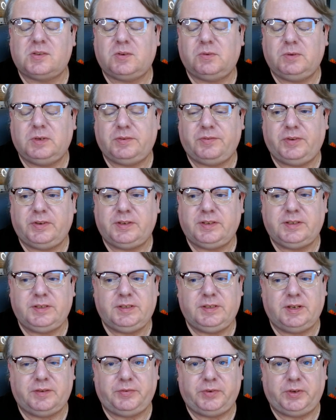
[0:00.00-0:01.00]
with a
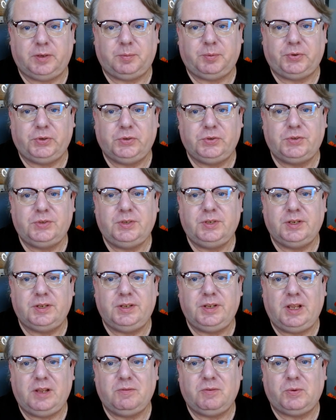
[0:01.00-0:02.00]
different approach to
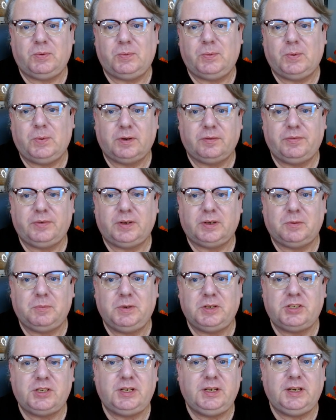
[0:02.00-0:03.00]
naval warfare,
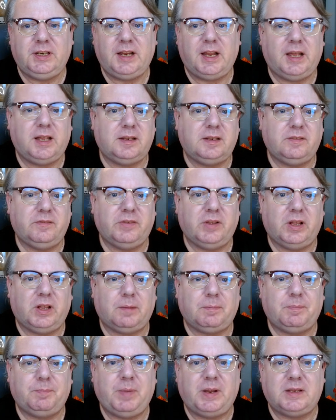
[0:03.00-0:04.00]
which he had
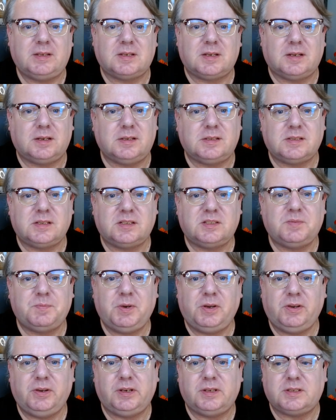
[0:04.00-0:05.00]
developed based on his
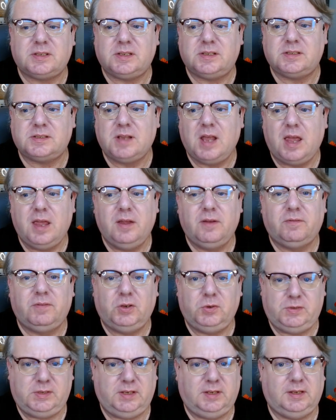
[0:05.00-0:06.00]
experiences,
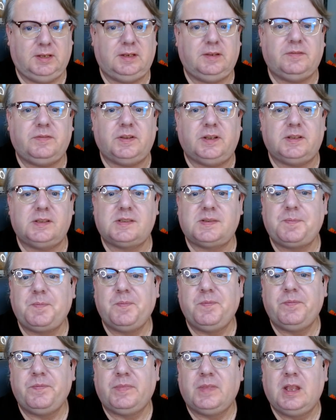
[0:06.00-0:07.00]
flotilla defense.
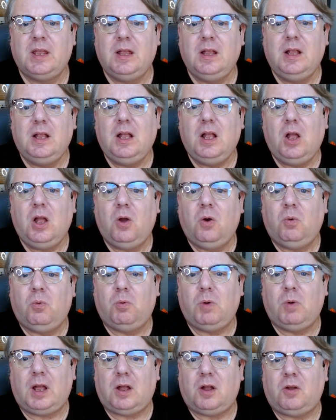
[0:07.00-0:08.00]

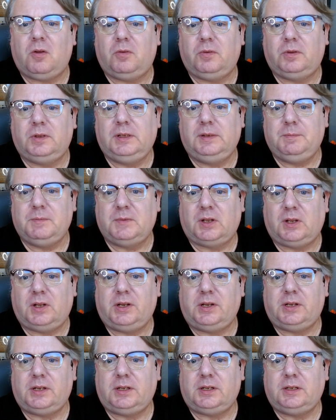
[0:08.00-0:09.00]
Well,
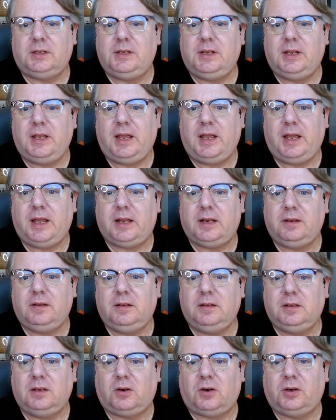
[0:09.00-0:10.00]
Mahan
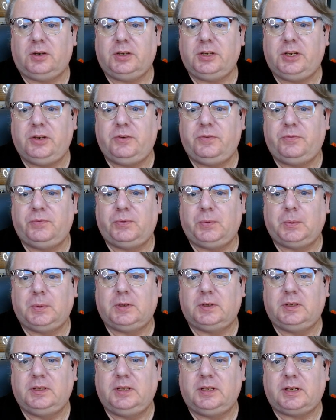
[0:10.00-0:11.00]
had argued
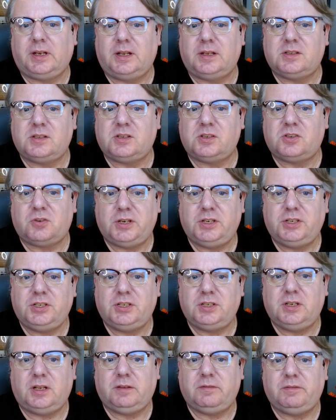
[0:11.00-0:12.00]
for the
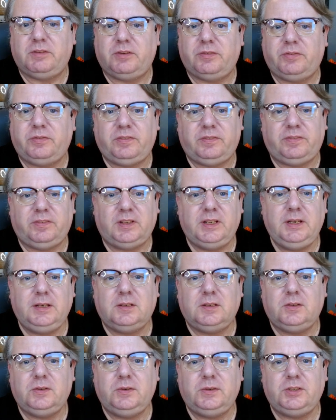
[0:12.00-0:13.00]
concentration of the fleet
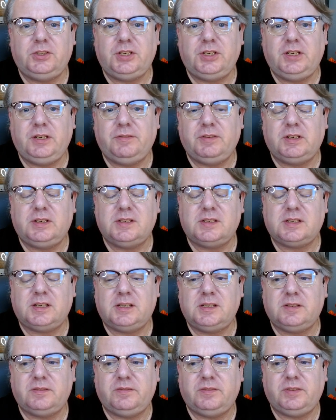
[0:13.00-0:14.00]
to achieve a
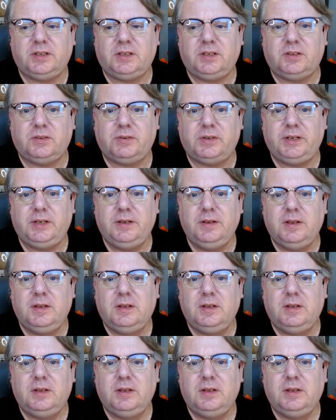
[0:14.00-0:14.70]
decisive victory.